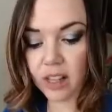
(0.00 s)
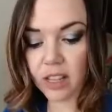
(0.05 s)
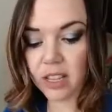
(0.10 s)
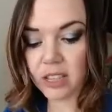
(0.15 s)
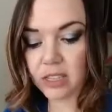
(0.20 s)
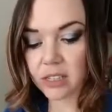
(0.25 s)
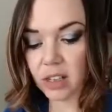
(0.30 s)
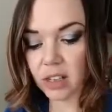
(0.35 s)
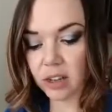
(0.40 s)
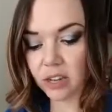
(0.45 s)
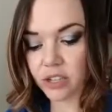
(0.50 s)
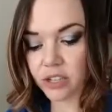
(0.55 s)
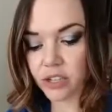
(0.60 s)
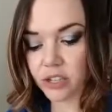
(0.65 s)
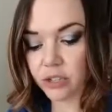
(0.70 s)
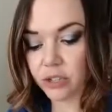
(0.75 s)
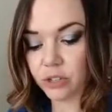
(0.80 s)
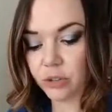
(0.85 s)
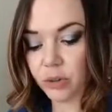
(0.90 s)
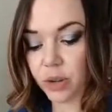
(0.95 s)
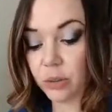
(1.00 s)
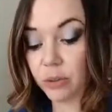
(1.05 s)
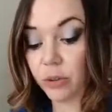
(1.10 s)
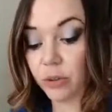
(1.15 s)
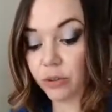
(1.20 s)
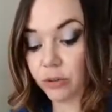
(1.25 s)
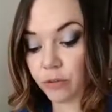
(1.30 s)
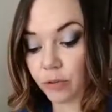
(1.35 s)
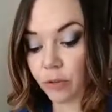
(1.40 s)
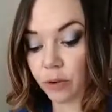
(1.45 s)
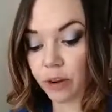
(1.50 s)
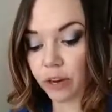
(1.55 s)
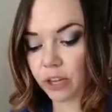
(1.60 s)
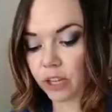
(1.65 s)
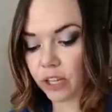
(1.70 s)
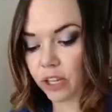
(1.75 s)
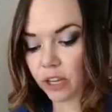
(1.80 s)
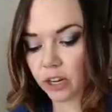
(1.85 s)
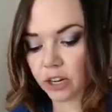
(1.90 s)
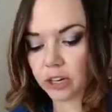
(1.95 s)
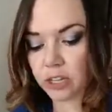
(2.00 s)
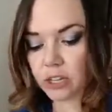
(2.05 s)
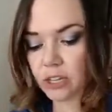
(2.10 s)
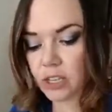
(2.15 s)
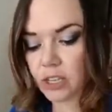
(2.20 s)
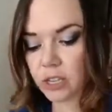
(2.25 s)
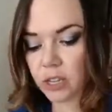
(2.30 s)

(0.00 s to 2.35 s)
as long as you do it before it cures.